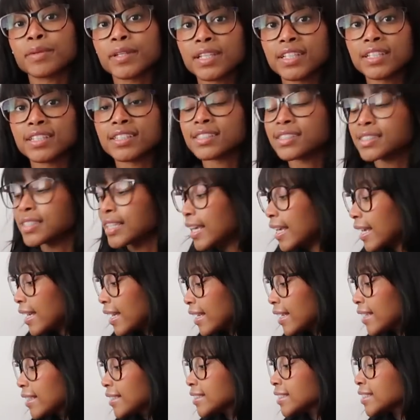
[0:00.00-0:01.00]
piece,
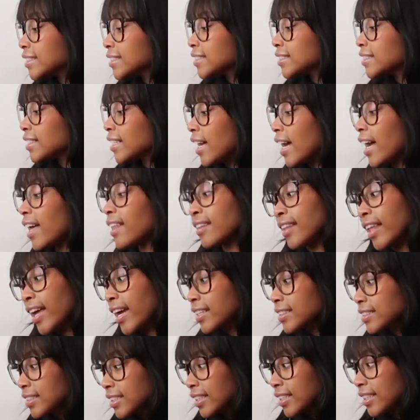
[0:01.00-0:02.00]
and I
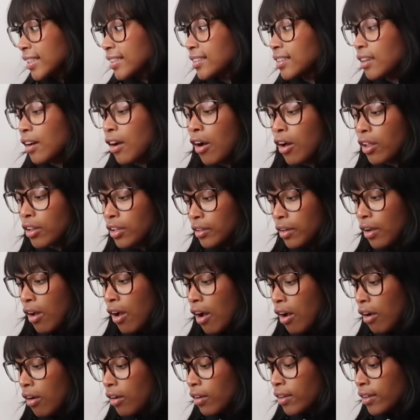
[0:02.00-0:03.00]
liked it all in
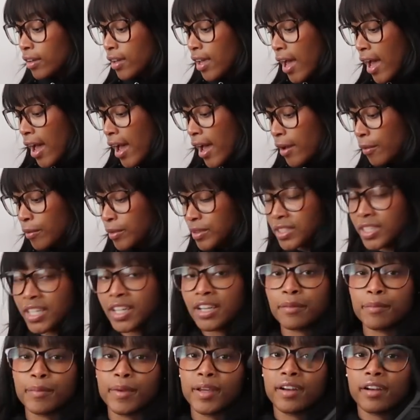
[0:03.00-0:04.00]
all. I was
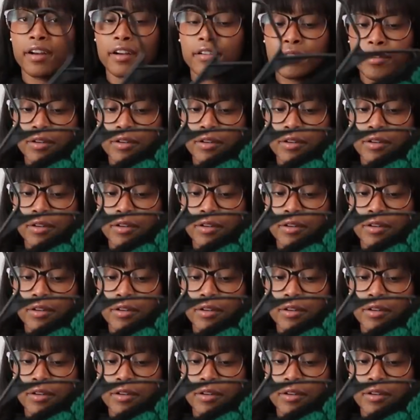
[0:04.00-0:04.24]
getting better at